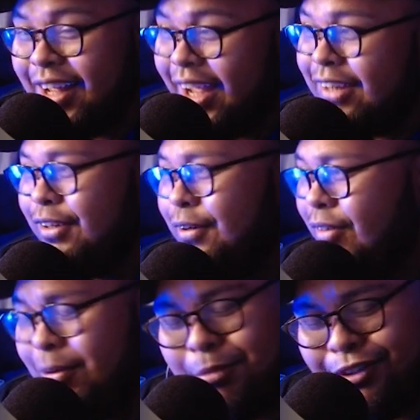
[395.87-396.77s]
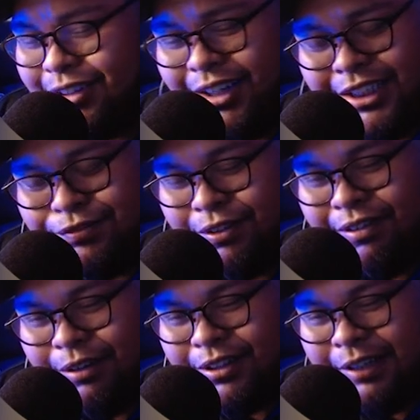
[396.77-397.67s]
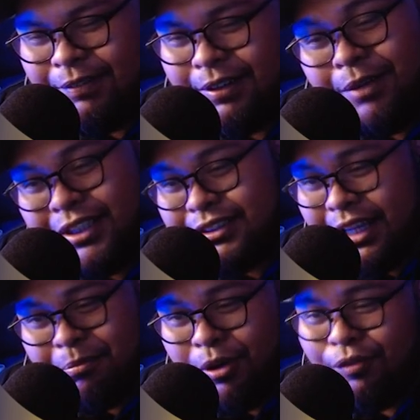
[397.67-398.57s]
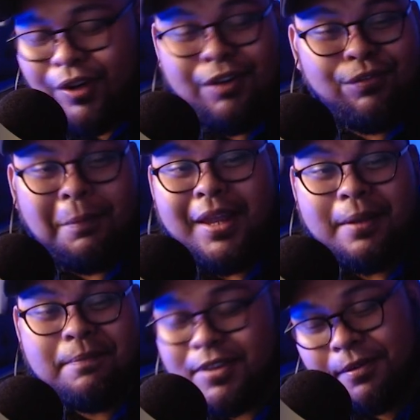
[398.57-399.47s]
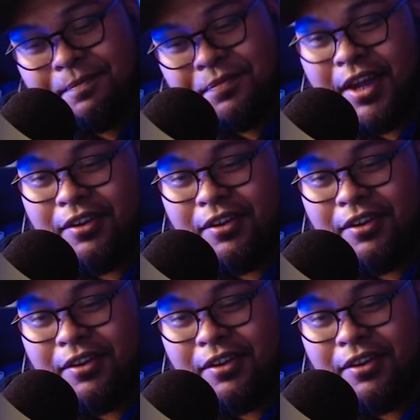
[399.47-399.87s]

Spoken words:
and you know what, more targets for Roundtable means like more fun for me. So there you